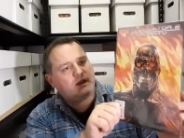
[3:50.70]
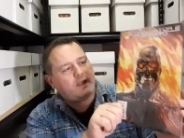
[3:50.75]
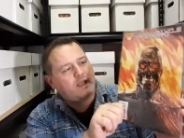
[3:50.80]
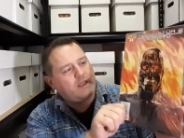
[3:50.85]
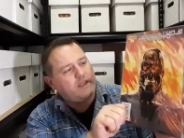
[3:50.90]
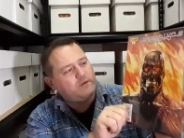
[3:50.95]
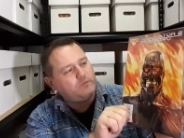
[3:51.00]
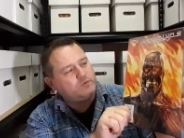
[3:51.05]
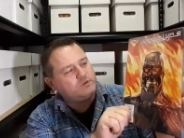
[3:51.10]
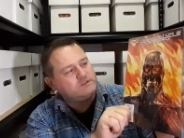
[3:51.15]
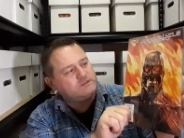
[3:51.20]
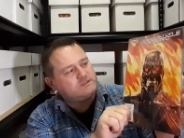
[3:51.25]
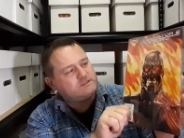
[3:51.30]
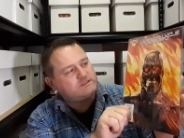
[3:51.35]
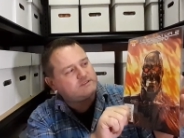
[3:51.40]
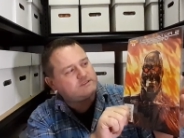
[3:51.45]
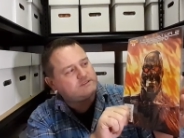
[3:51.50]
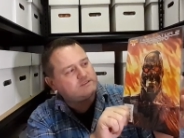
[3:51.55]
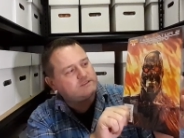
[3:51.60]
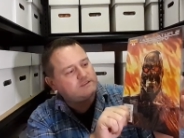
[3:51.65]
it
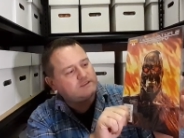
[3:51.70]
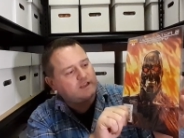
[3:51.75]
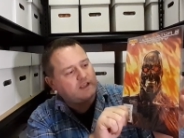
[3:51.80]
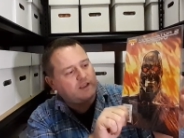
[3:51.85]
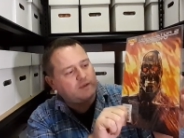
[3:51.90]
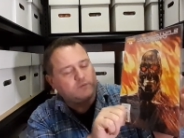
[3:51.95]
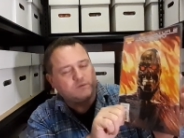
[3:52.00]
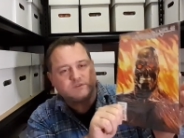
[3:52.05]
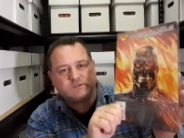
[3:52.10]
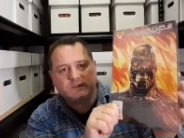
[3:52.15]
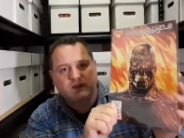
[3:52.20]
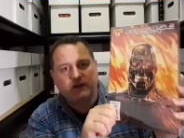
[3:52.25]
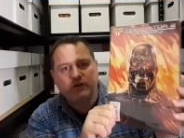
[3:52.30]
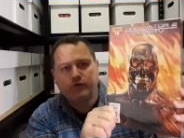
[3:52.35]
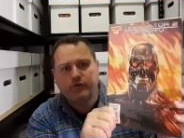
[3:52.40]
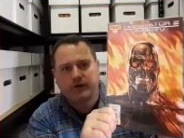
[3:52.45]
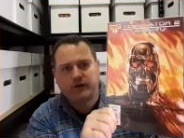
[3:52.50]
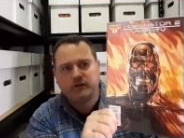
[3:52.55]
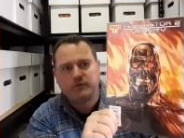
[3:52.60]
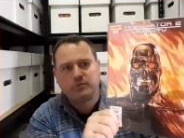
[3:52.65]
was
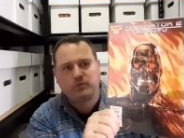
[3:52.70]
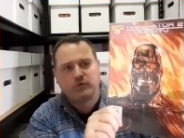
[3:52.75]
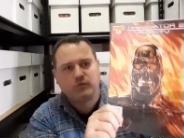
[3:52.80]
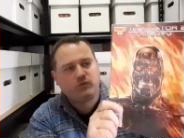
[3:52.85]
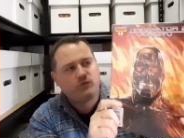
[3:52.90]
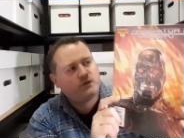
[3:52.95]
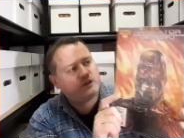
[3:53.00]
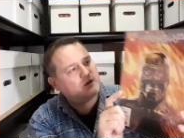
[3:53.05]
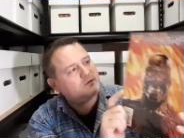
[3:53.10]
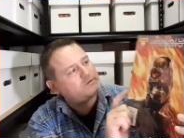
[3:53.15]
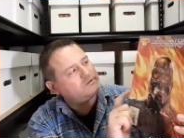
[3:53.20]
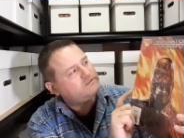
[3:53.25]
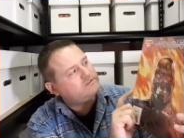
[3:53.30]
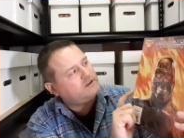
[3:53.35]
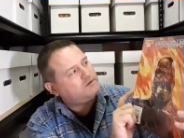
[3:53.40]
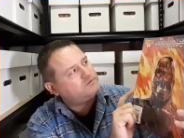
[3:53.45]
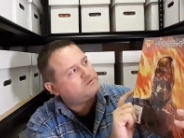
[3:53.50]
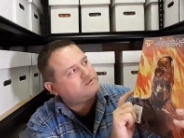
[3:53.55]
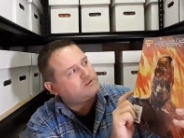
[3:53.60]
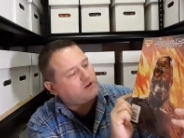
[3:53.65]
incredible. It was
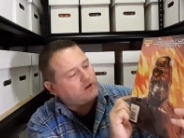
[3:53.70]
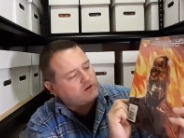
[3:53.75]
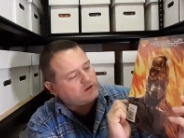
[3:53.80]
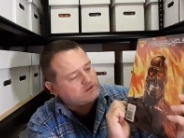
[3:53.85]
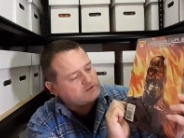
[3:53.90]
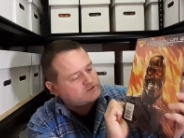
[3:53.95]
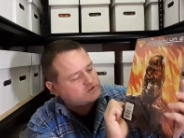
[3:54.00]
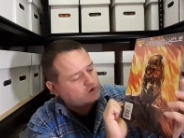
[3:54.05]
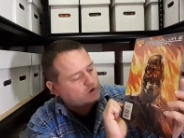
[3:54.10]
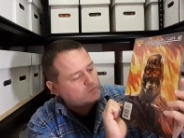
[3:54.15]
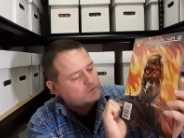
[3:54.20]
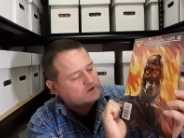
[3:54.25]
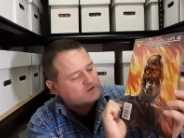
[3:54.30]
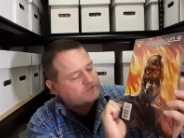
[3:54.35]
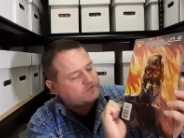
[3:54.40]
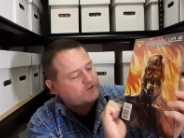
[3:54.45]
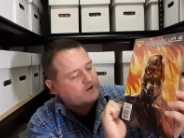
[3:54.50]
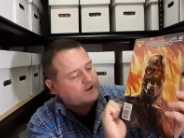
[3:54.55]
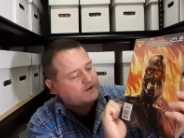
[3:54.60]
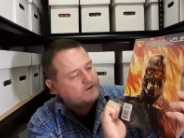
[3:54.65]
so much
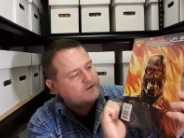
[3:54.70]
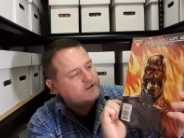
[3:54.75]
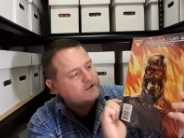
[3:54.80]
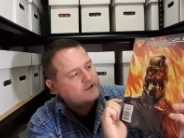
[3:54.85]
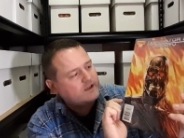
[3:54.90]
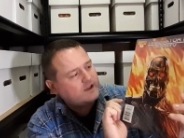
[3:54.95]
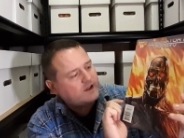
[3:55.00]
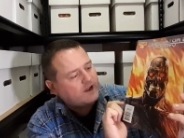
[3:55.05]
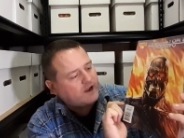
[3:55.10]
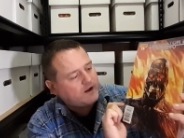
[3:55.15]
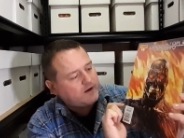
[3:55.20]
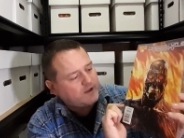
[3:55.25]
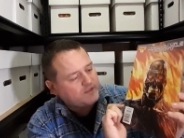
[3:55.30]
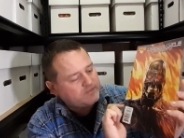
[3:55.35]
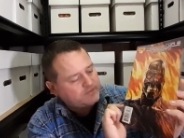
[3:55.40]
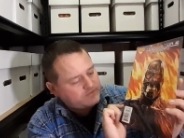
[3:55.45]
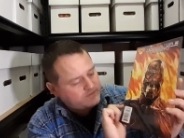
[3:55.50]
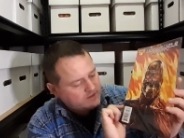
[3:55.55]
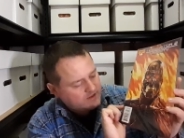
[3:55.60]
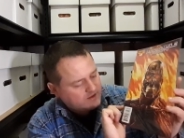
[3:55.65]
fun. I
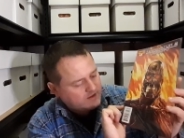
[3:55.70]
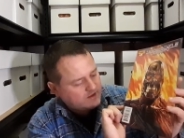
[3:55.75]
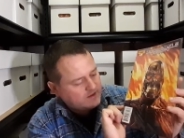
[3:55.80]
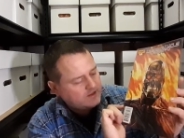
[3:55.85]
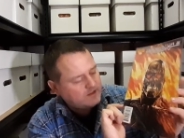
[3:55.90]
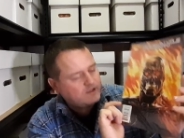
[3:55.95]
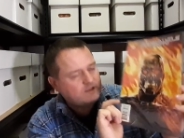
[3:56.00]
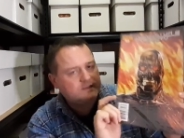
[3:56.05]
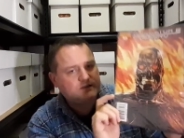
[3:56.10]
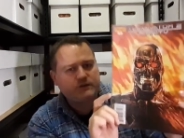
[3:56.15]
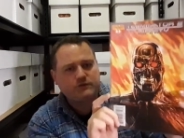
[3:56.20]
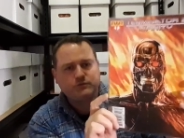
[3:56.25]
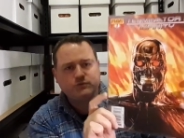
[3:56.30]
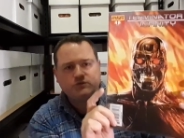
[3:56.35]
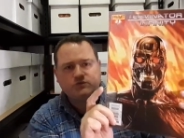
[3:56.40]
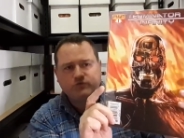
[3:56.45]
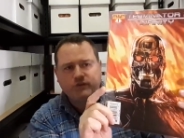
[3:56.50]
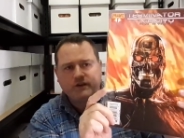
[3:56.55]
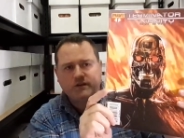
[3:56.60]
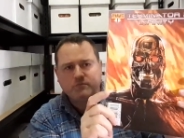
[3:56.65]
think this
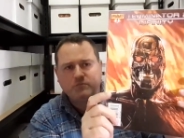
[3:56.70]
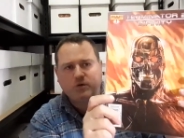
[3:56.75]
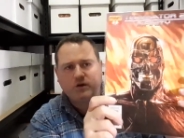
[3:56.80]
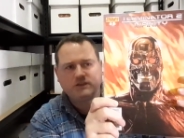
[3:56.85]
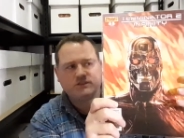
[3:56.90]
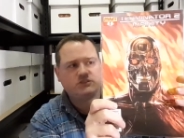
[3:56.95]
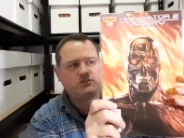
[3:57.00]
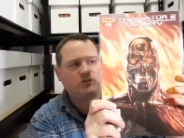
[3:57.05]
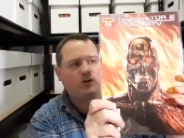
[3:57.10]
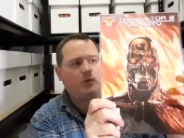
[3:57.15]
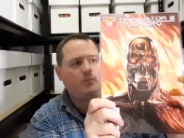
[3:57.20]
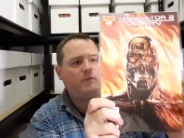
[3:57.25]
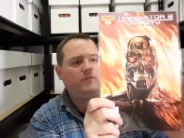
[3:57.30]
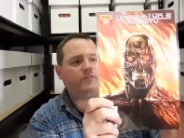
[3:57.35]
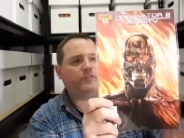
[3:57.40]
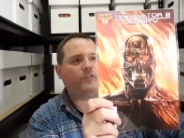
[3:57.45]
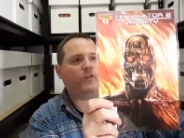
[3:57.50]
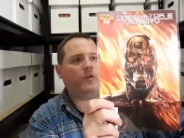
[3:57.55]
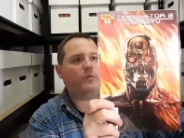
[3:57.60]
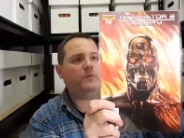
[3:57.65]
was written by Simon
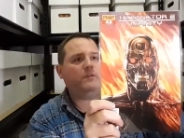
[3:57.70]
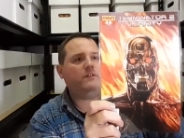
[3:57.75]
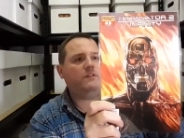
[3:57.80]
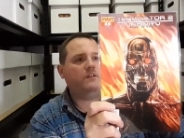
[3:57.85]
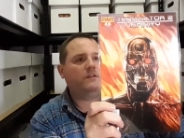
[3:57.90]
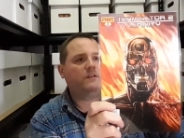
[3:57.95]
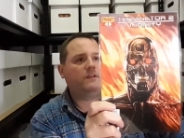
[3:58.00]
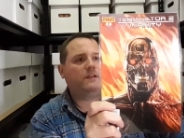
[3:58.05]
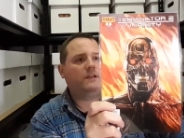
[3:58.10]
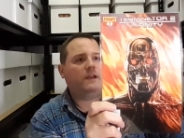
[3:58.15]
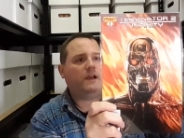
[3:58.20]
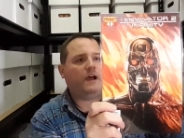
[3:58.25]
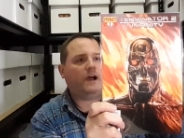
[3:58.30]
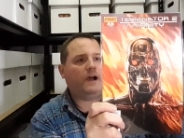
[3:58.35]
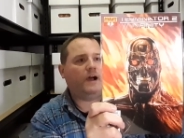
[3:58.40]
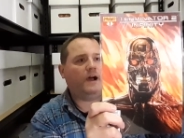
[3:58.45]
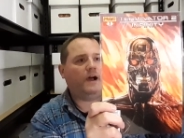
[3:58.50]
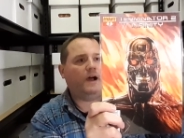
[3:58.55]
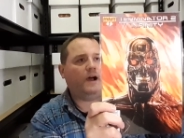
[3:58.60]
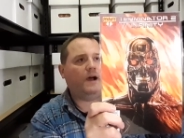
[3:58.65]
Furman.
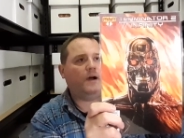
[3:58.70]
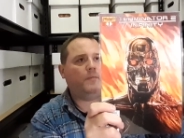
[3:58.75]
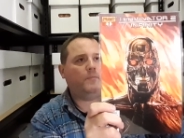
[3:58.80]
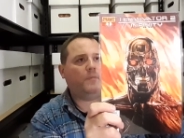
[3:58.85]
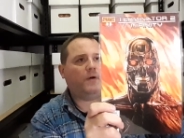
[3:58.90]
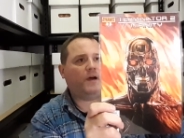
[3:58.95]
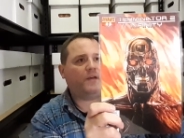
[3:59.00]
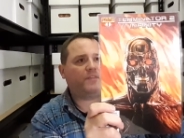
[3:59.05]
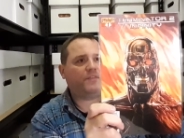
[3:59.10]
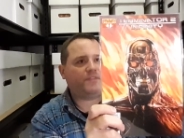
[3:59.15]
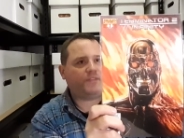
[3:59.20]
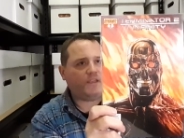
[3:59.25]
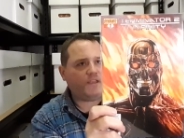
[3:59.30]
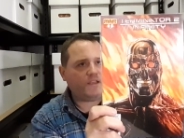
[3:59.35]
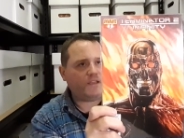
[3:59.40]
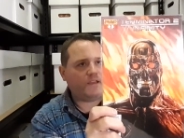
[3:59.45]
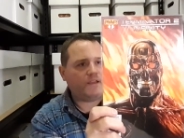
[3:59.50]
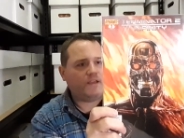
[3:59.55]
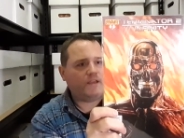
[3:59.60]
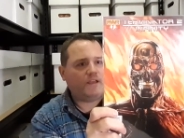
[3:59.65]
I
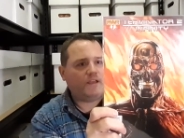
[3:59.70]
think,